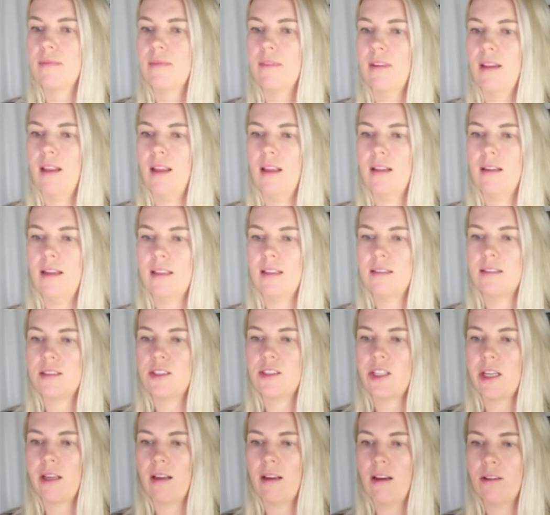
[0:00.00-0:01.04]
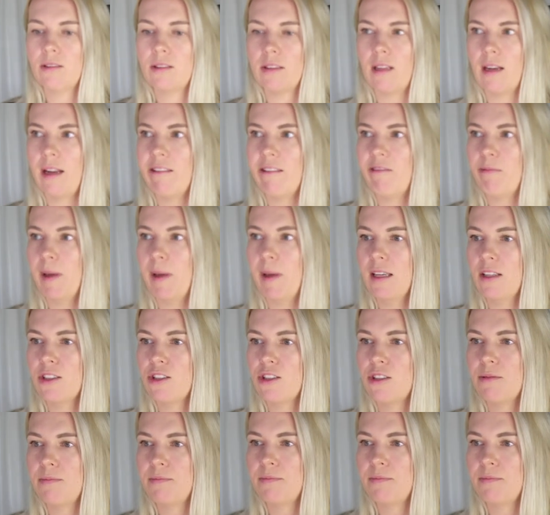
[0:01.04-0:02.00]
And let's check out the live page.